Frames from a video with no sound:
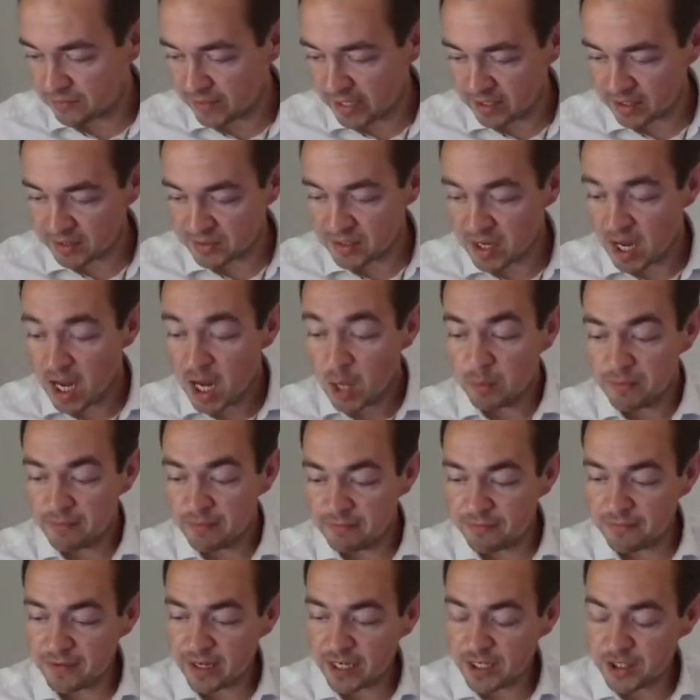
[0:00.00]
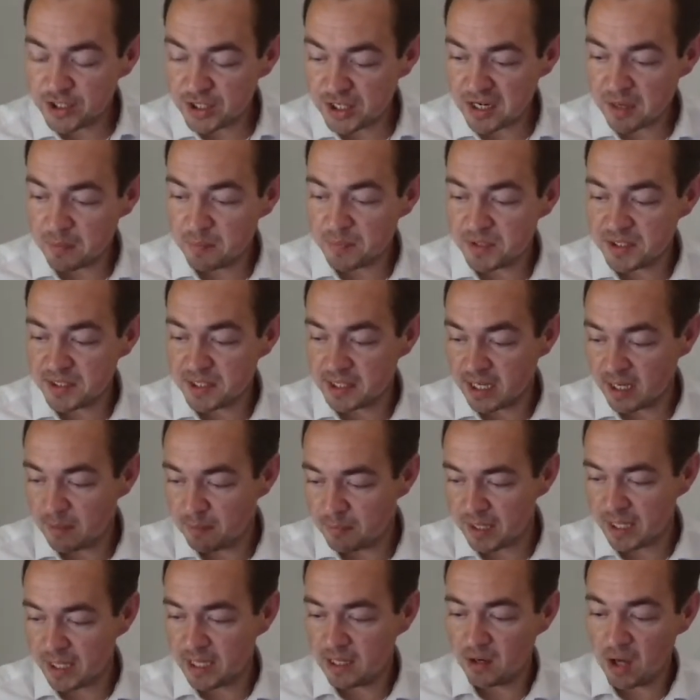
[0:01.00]
Because with inflation numbers today
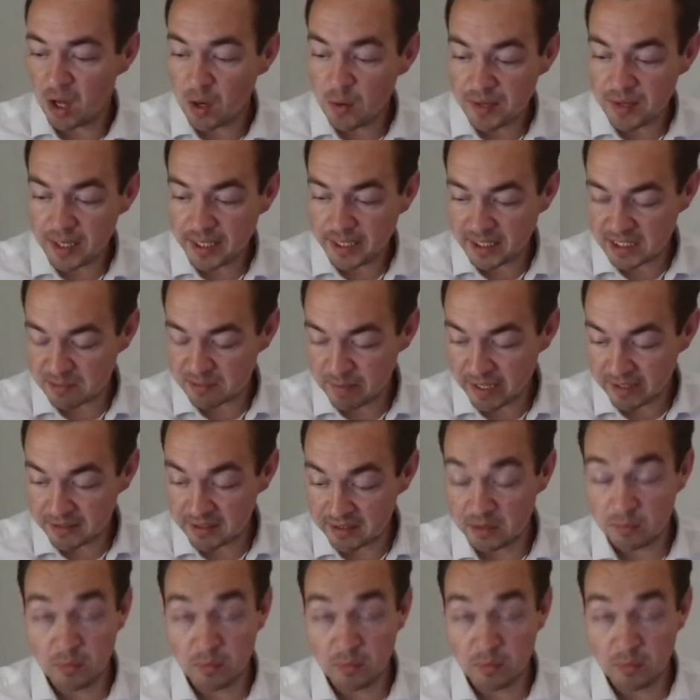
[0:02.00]
being lower than expected,